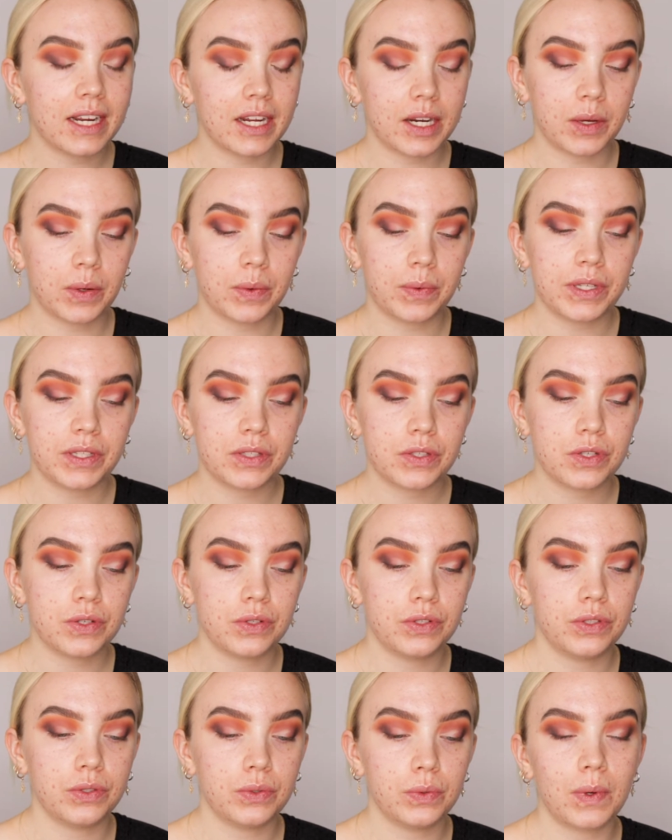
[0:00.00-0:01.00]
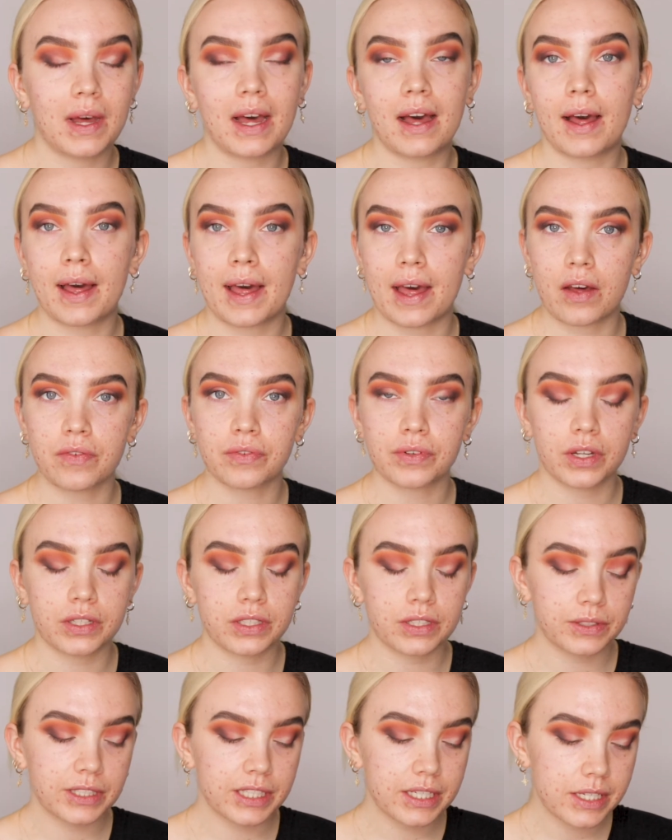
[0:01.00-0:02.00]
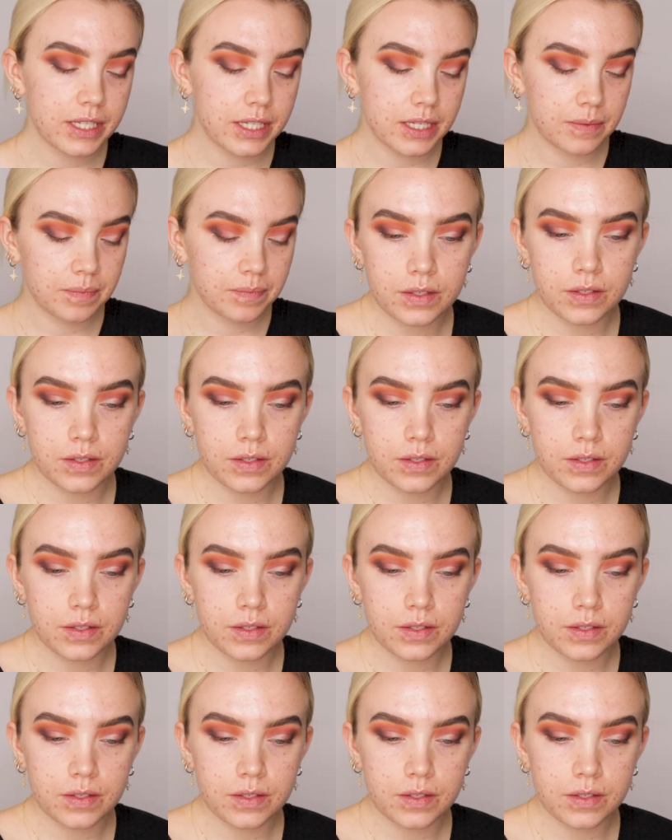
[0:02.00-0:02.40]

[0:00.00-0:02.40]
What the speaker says: and I'm going to do a half cut crease.